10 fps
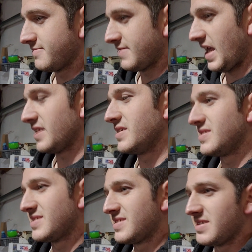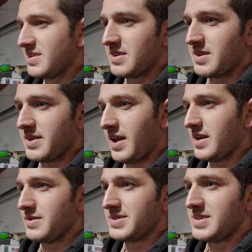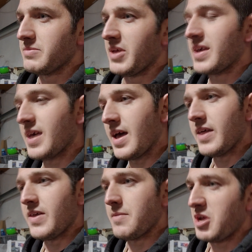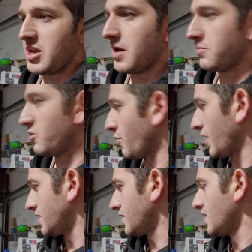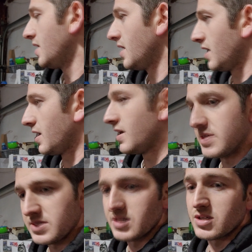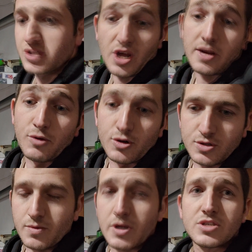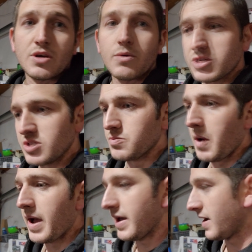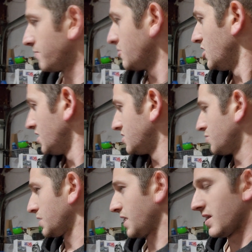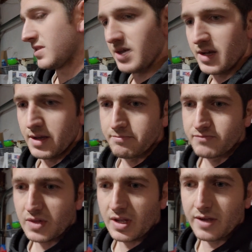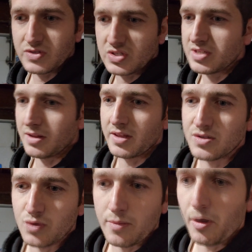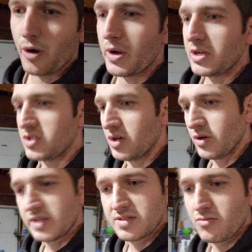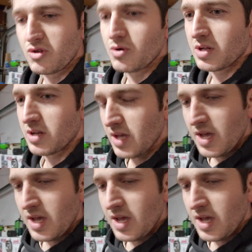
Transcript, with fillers: at least kind of seemed like, that might not be right, is the shock motion ratio, which is why I'm doing that. Obviously something like sway bar ratio, that's something you can